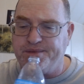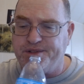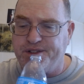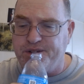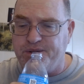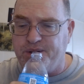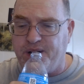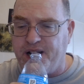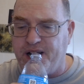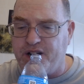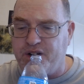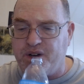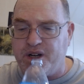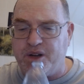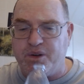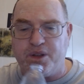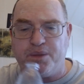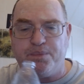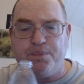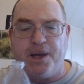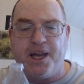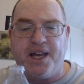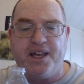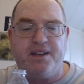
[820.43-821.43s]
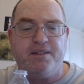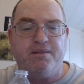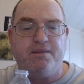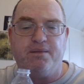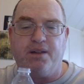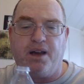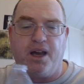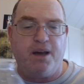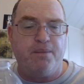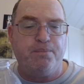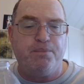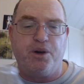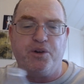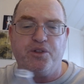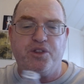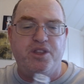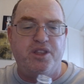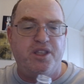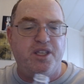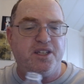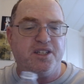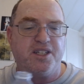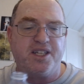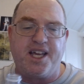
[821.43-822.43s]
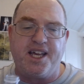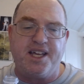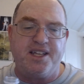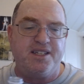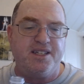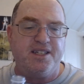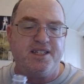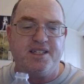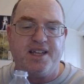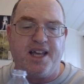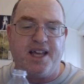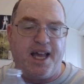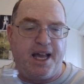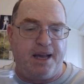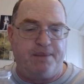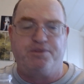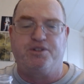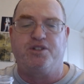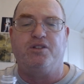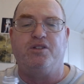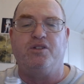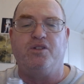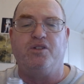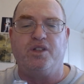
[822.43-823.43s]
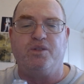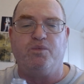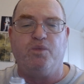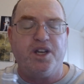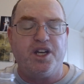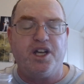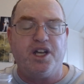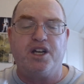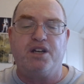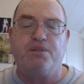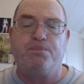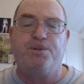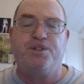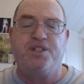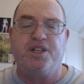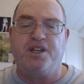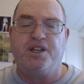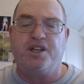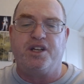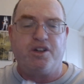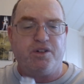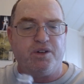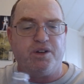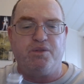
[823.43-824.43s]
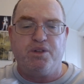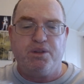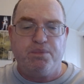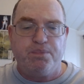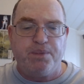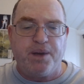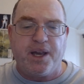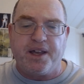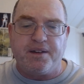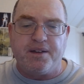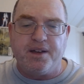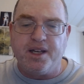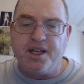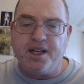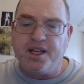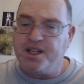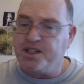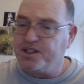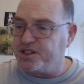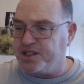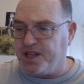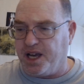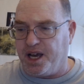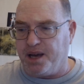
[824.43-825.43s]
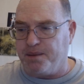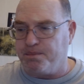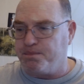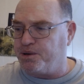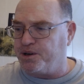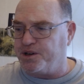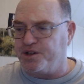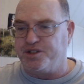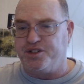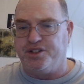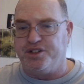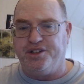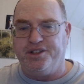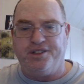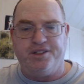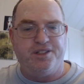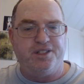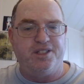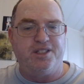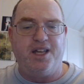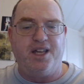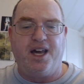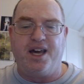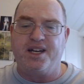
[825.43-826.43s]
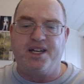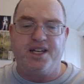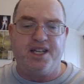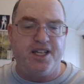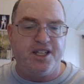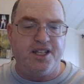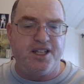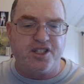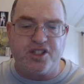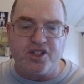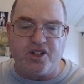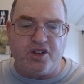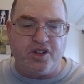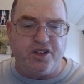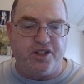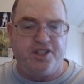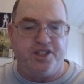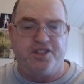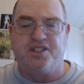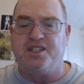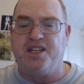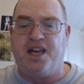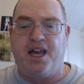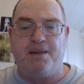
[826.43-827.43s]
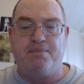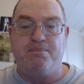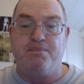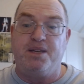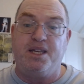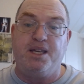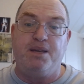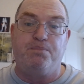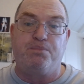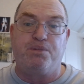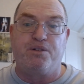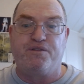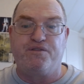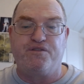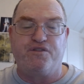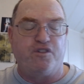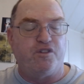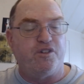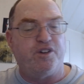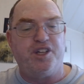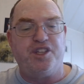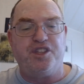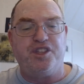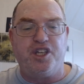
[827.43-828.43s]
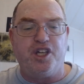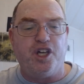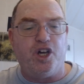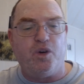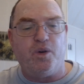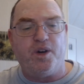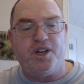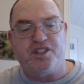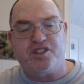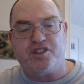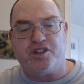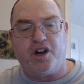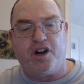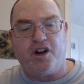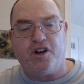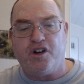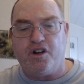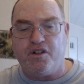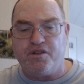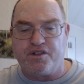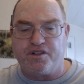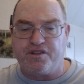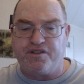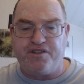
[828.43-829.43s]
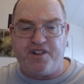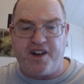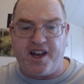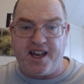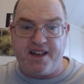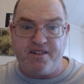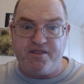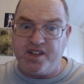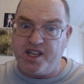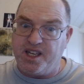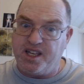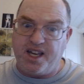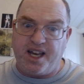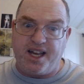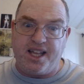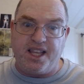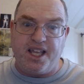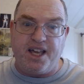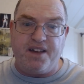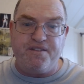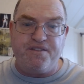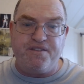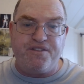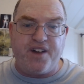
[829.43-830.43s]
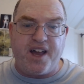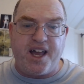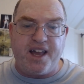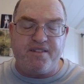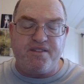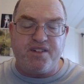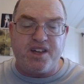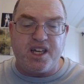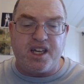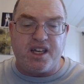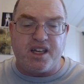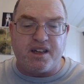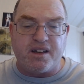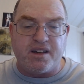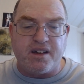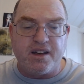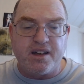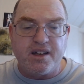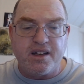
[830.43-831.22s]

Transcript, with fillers: do I agree with Ben on both of these cases? Absolutely. 100% agree with Ben. It's not personal. It's not an insult. It's not me preferring the OSR over 5e. I love 5e.